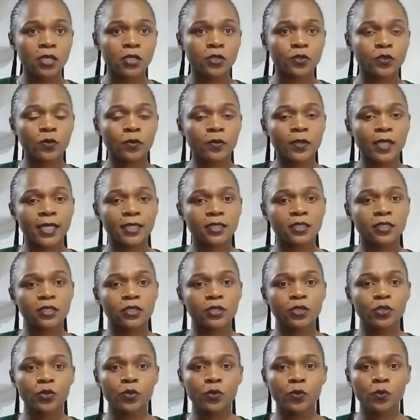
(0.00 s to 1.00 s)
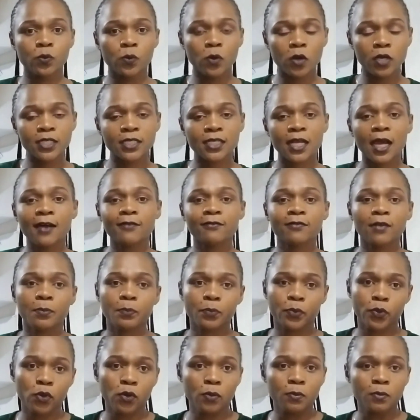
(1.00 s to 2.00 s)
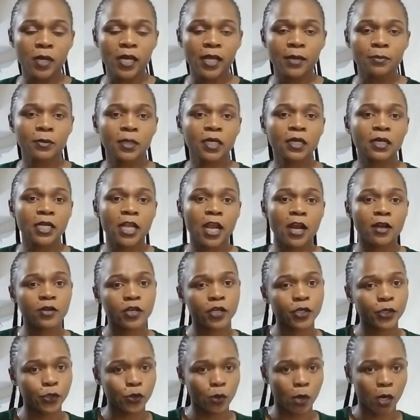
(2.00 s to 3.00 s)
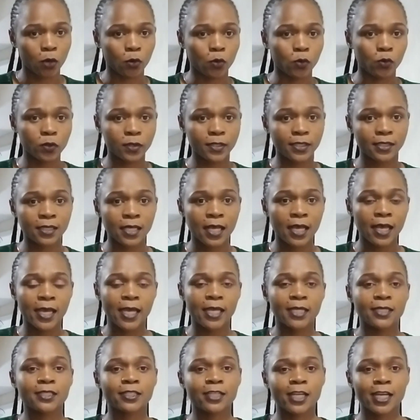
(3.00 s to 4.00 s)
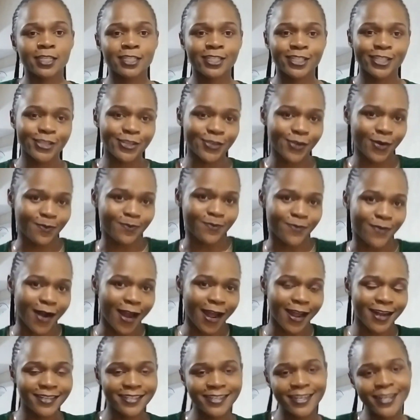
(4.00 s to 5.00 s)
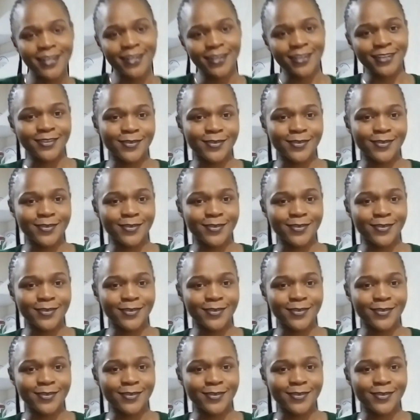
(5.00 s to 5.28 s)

so that you won't have a problem clearing your goods and starting your brand,